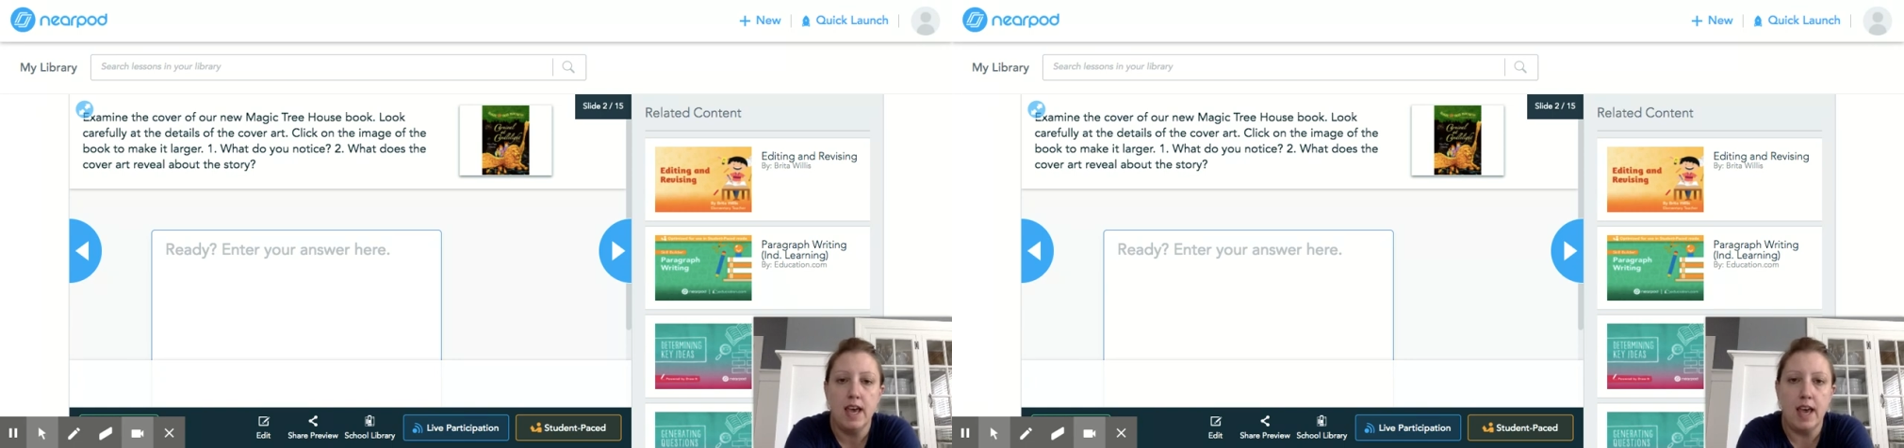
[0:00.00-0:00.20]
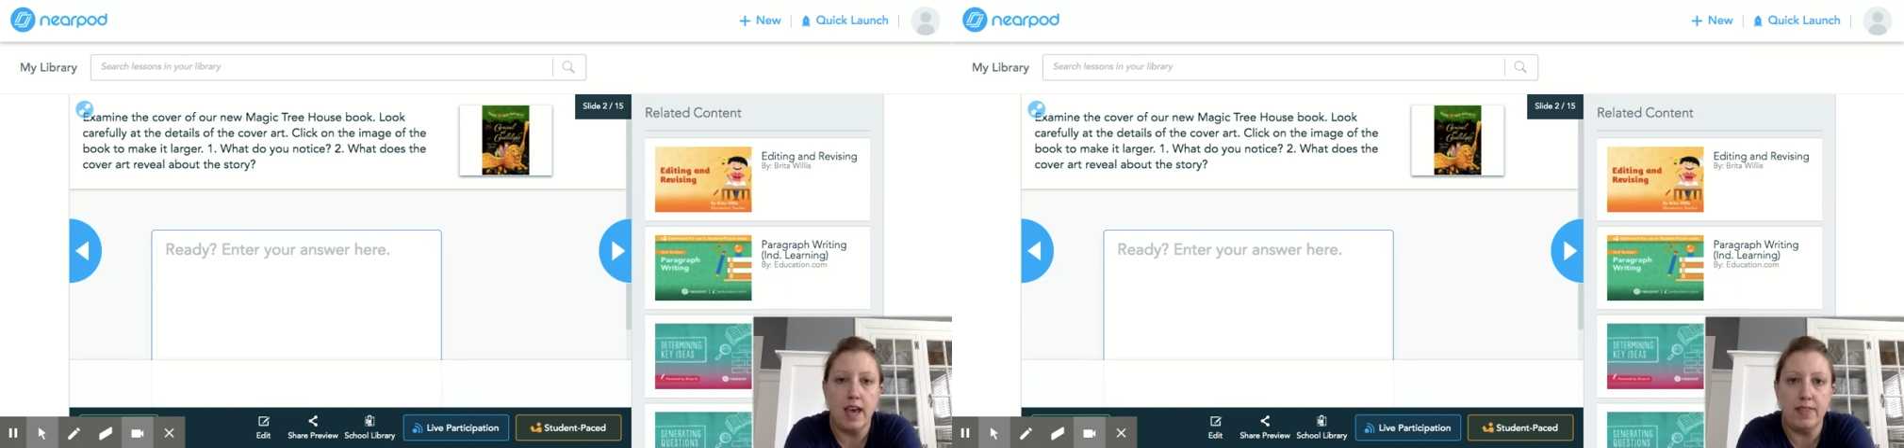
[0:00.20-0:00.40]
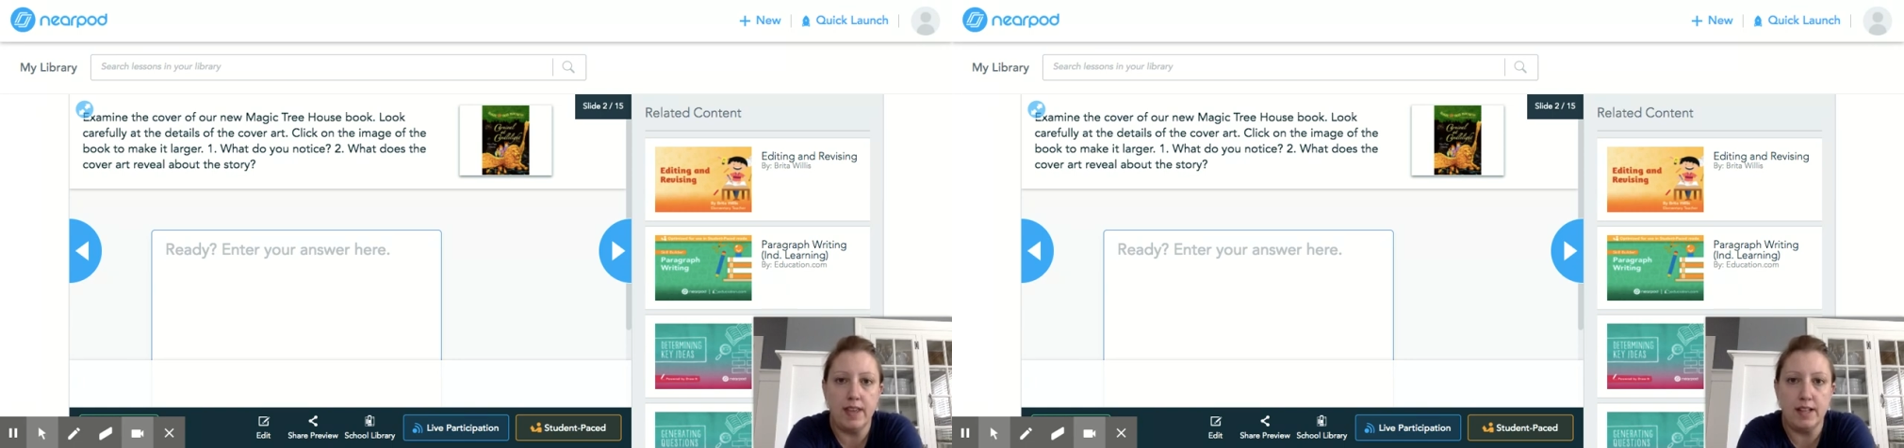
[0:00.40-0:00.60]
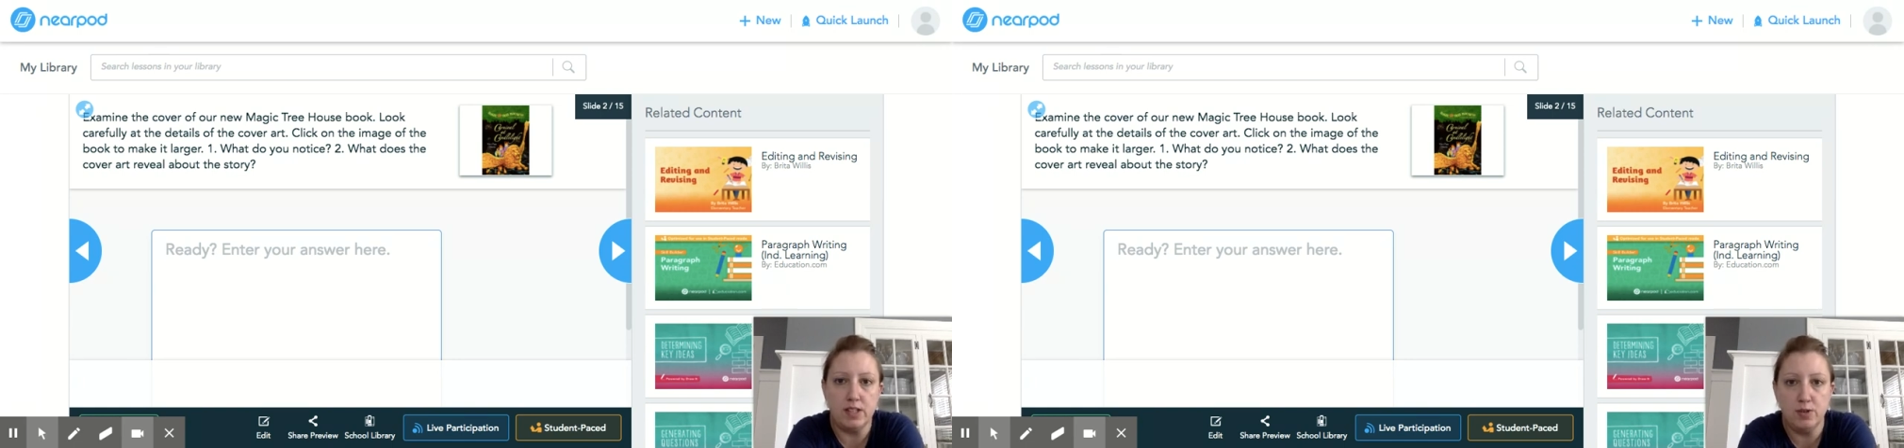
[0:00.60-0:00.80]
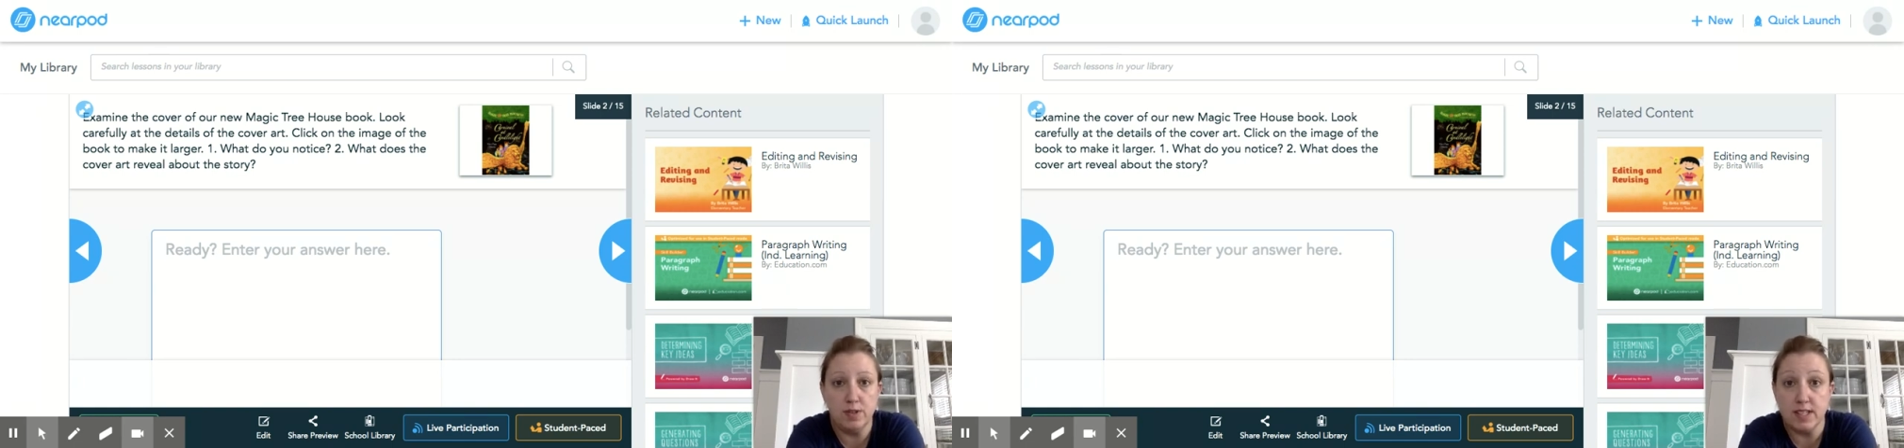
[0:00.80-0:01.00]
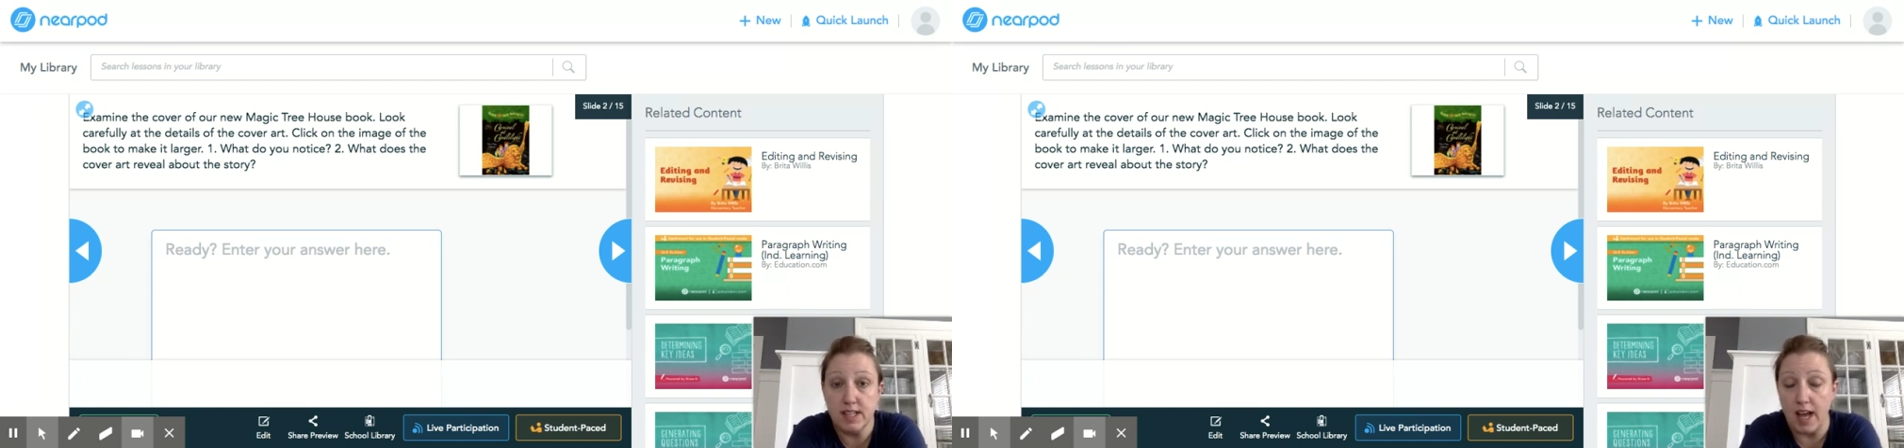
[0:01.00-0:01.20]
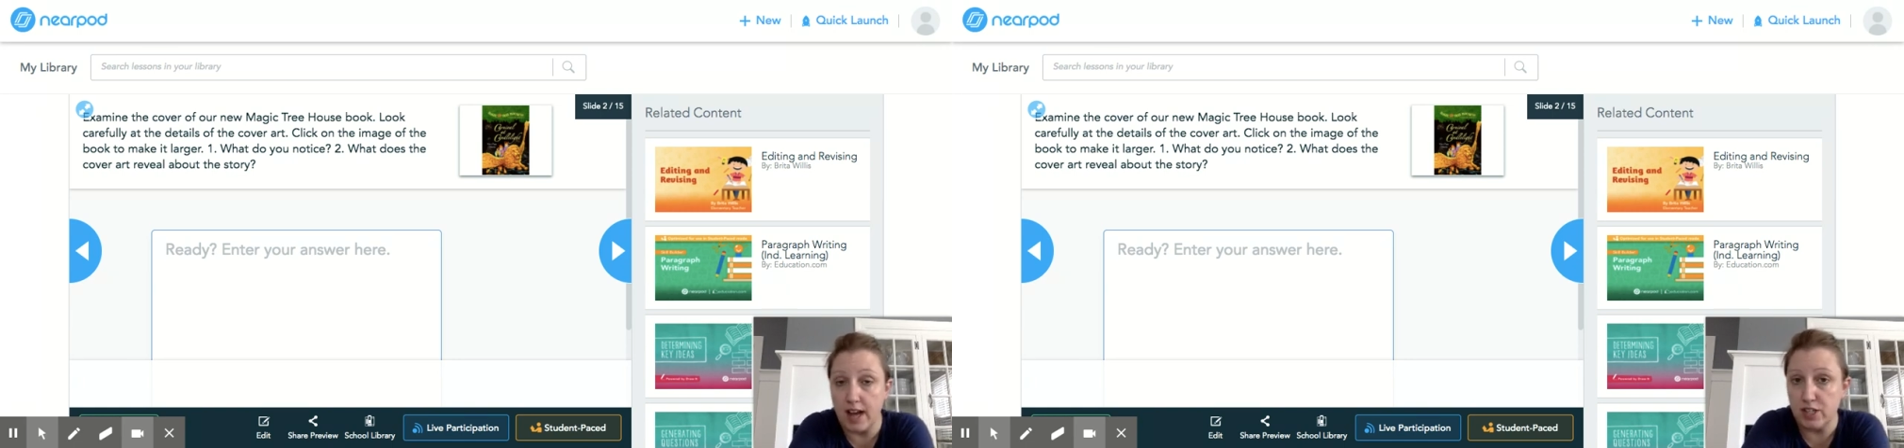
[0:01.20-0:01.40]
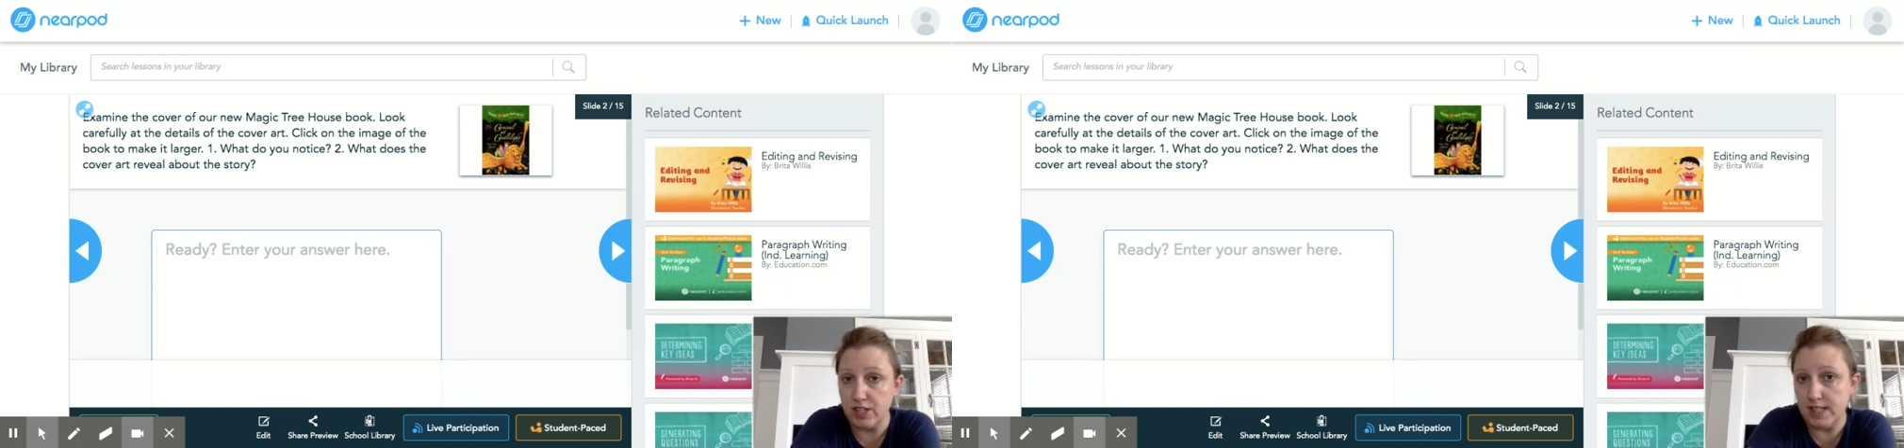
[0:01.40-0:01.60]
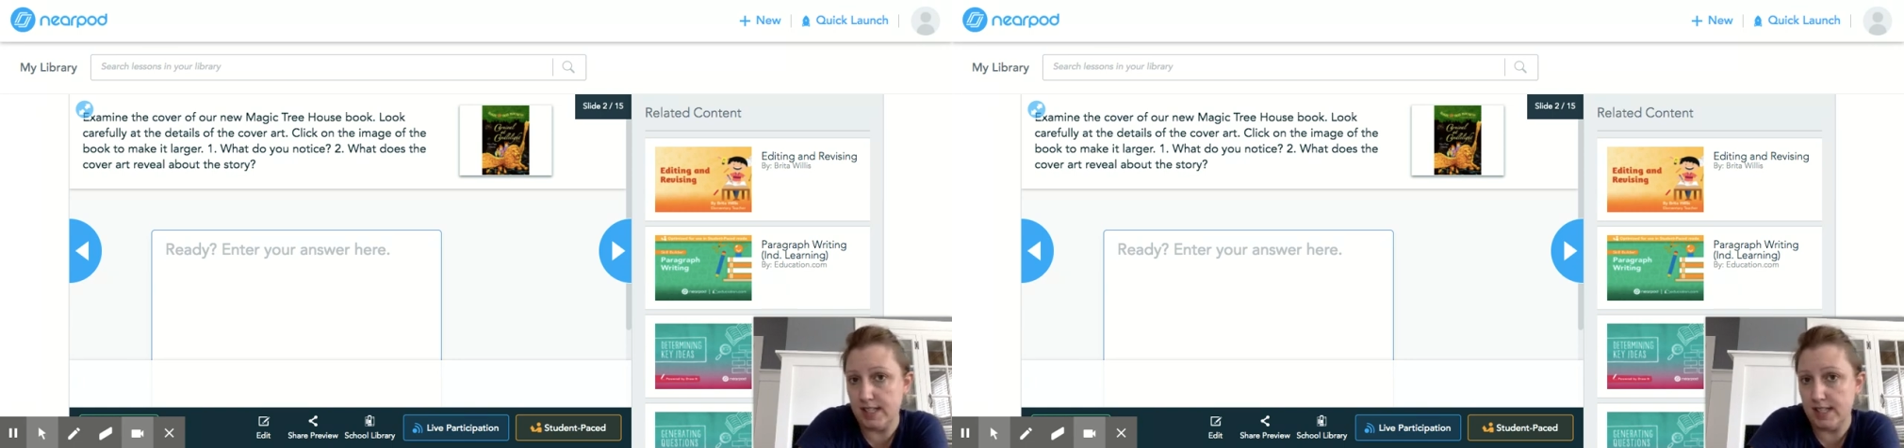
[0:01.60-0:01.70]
and then students can actually